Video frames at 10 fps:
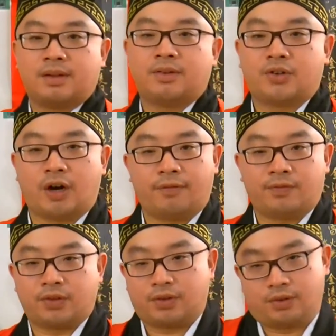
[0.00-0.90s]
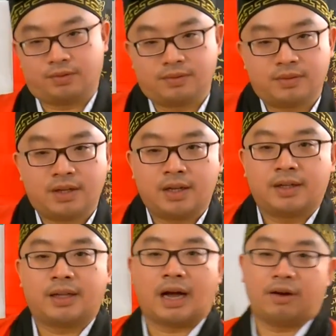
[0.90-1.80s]
shoved to you.
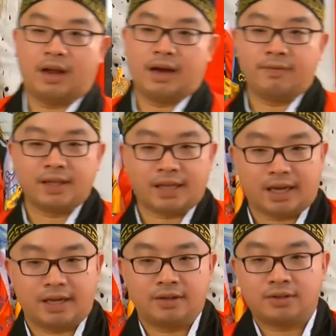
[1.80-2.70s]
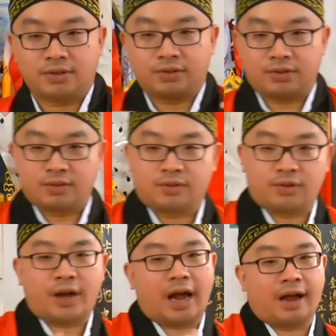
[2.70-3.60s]
Now, every day,
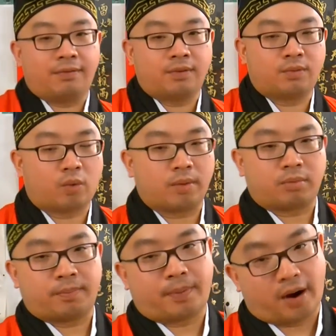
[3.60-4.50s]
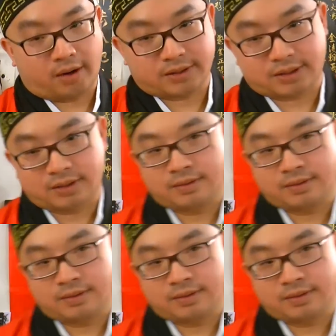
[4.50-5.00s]
you have one more box,